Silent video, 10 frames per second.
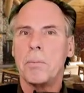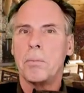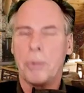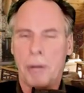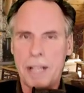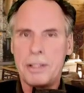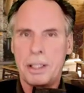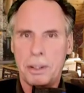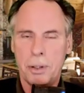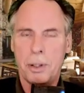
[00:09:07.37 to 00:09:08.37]

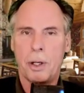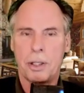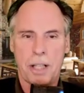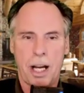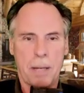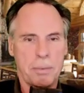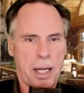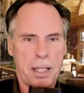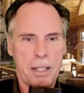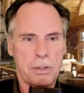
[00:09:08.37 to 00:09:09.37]
Praising the New York Times.
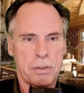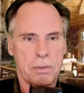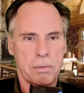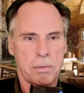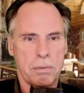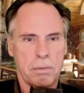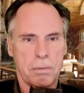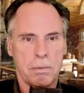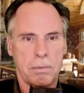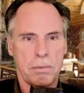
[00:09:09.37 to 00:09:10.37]
I guess
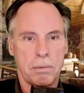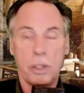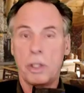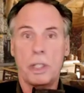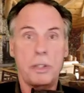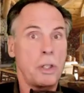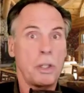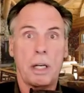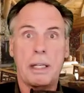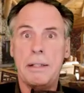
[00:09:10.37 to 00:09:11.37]
it's your
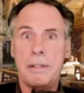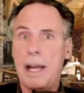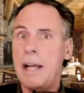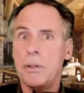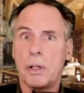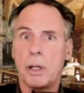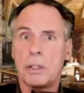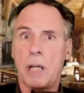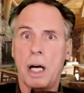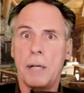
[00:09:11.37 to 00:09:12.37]
lucky day, New York
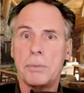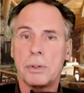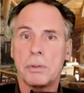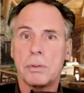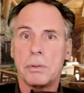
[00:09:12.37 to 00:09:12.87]
Times.